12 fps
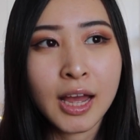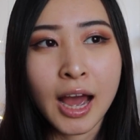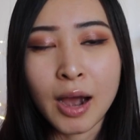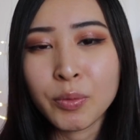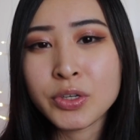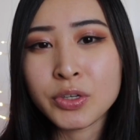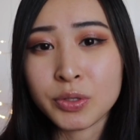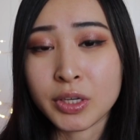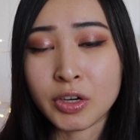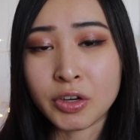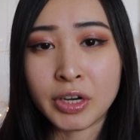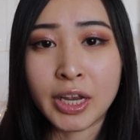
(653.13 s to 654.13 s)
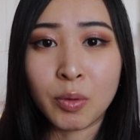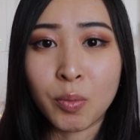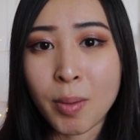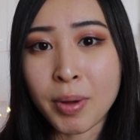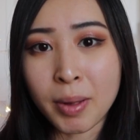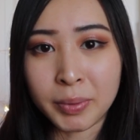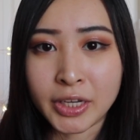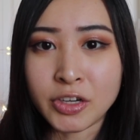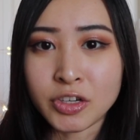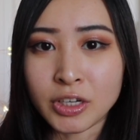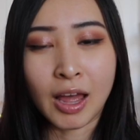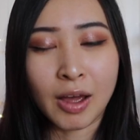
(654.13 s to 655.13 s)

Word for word: how would you secure a web application?